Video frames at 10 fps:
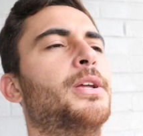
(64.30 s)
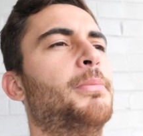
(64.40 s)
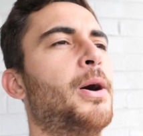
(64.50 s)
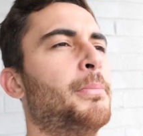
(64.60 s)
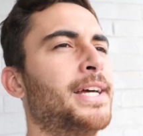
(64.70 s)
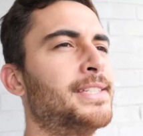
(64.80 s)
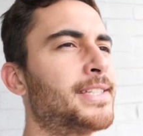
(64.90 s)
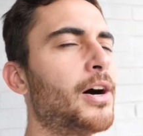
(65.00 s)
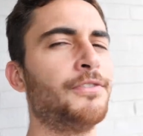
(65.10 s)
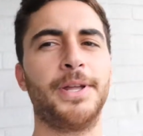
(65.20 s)
about
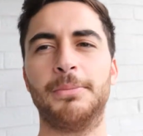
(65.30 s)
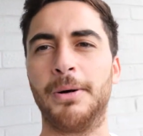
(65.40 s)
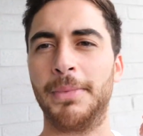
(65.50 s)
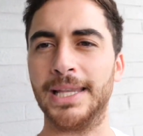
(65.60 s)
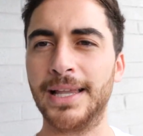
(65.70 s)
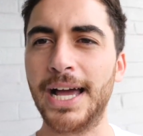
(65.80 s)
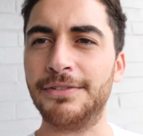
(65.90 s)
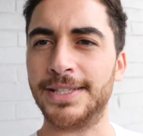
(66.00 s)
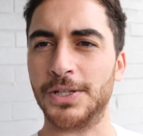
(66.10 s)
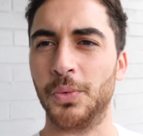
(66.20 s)
myself and about my
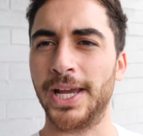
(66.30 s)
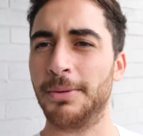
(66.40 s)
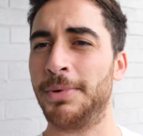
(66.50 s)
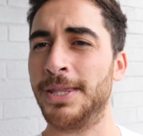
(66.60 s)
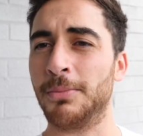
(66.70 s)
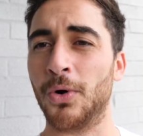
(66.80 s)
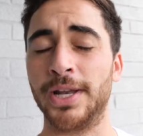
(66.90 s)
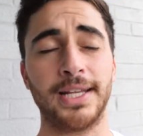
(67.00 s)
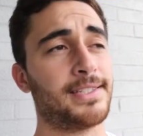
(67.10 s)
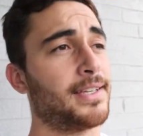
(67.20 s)
life and to wake up in the
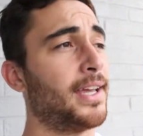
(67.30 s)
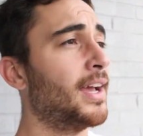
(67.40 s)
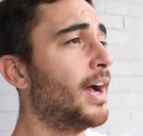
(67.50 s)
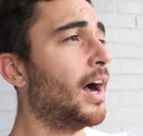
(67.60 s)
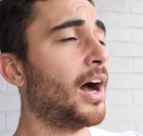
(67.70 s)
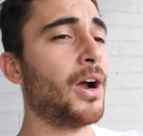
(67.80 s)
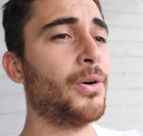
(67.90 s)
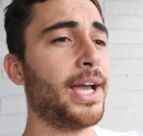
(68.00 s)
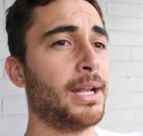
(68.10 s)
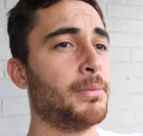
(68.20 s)
morning and say, all
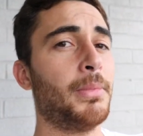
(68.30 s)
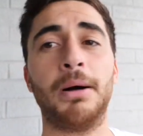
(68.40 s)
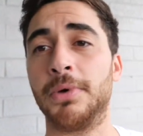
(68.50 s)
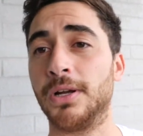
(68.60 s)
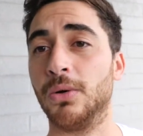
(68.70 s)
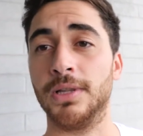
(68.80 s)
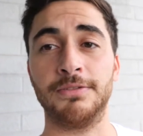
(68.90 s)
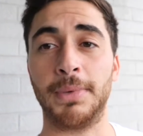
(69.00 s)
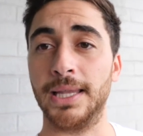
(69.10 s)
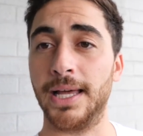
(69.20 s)
right, I'm, I'm gonna go
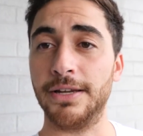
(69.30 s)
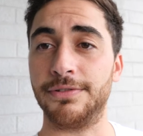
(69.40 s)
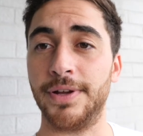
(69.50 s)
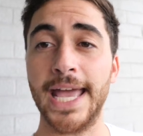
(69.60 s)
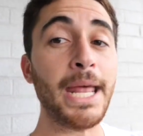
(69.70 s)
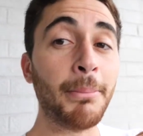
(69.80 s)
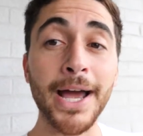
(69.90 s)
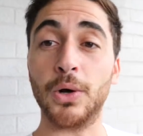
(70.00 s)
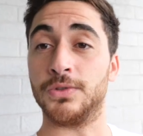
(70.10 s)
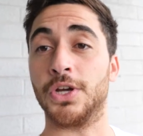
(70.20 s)
live my life in
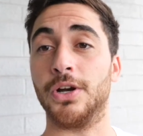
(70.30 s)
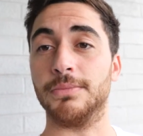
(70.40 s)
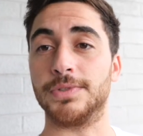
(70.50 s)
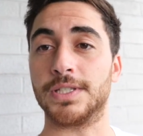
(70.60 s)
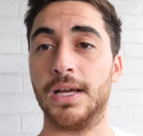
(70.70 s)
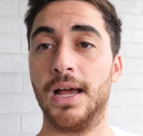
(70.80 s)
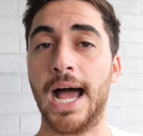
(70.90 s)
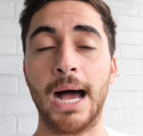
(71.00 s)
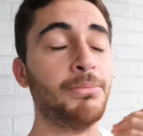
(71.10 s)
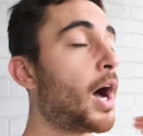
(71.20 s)
my own terms.
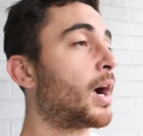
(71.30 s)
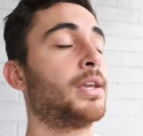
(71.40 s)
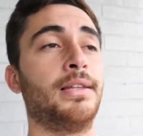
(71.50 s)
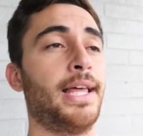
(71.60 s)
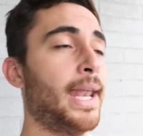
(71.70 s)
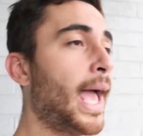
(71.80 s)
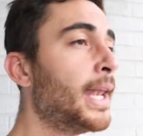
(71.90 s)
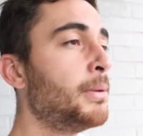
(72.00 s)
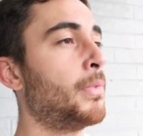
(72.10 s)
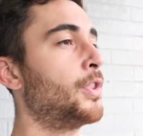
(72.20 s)
I'm not gonna let
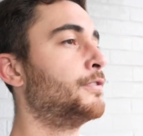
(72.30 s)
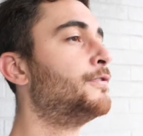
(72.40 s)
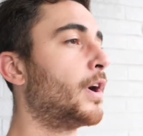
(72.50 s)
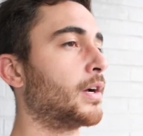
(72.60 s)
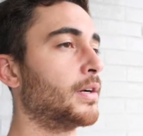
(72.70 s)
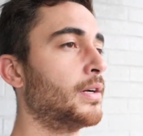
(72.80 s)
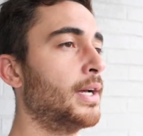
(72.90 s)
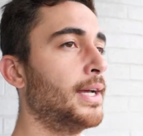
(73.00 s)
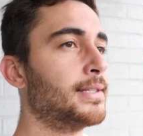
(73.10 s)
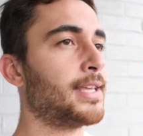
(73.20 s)
any motherfucker
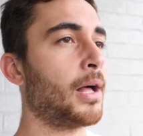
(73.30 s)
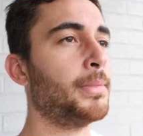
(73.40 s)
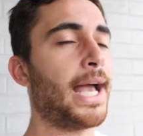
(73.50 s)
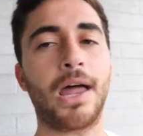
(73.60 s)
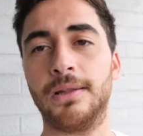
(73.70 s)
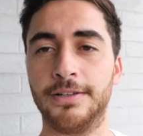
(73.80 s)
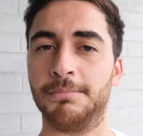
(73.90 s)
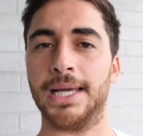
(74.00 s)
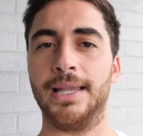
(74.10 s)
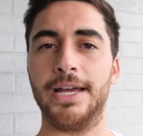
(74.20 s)
tell me how to live
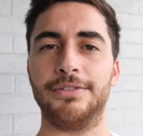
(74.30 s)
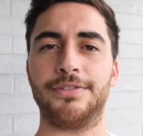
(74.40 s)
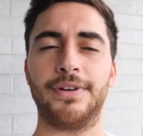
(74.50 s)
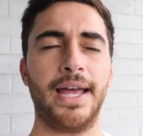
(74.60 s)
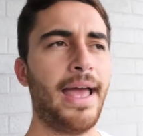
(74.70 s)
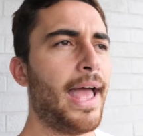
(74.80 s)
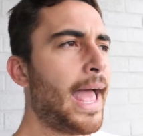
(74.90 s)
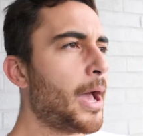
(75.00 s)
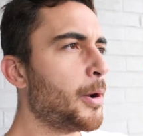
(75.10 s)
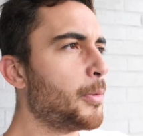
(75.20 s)
my life.
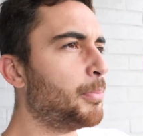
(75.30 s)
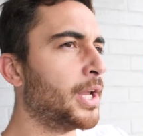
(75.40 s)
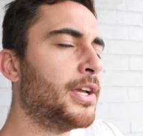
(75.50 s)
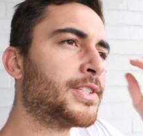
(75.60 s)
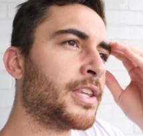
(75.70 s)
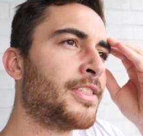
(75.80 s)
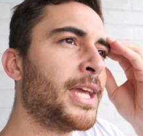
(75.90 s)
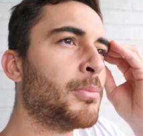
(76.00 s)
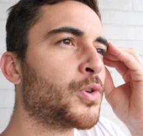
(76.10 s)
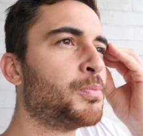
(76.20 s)
But here's the
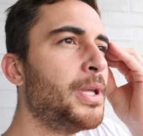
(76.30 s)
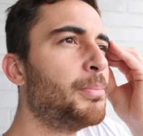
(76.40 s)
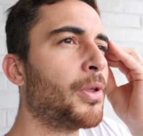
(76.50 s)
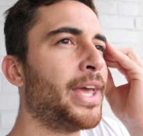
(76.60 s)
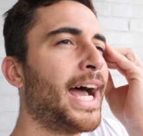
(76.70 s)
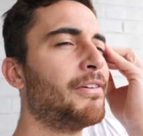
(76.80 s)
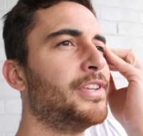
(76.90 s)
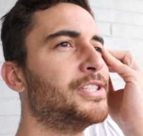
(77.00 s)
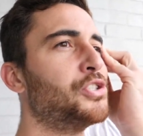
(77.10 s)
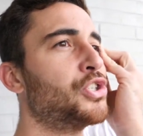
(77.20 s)
thing most people, they have
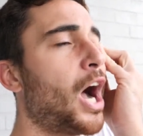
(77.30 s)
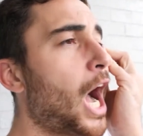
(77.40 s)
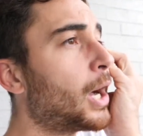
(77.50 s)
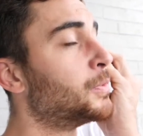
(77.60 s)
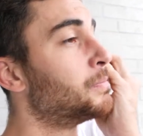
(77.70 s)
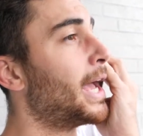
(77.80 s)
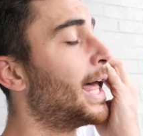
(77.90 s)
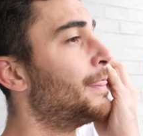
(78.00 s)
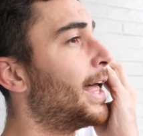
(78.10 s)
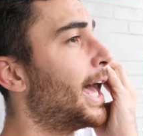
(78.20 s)
these jobs,
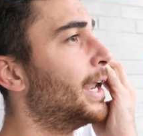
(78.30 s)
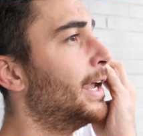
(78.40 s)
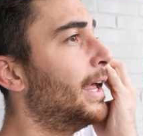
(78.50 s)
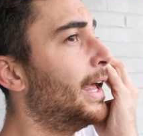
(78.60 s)
man, that